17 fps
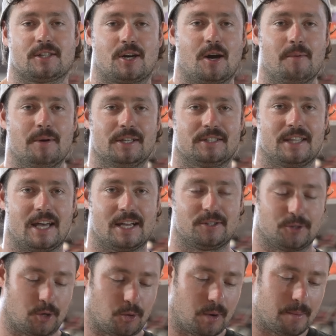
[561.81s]
the comments that
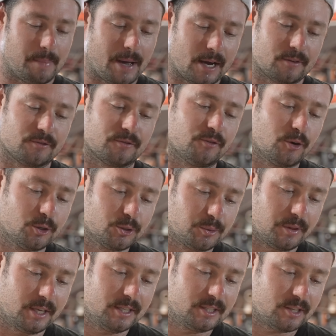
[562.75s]
sort of went back and forwards
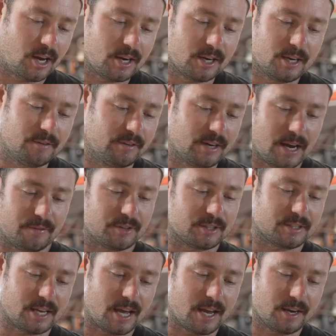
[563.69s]
with this. I didn't even have
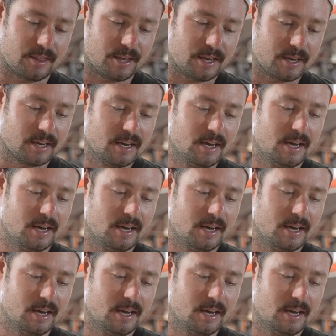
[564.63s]
to say anything.